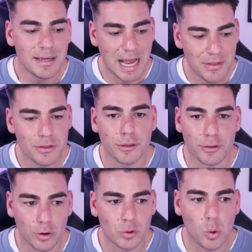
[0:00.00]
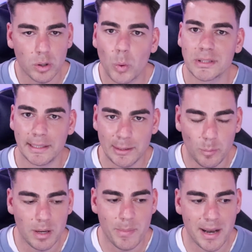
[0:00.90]
And then the third quarter was a little
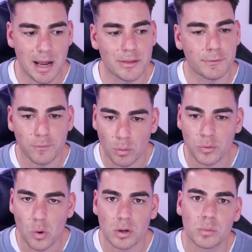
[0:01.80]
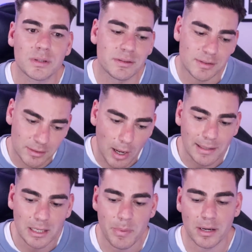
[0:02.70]
bit better, and the fourth quarter was
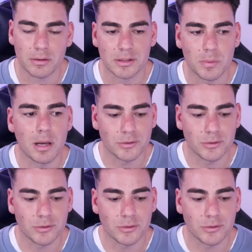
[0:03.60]
slightly better as well.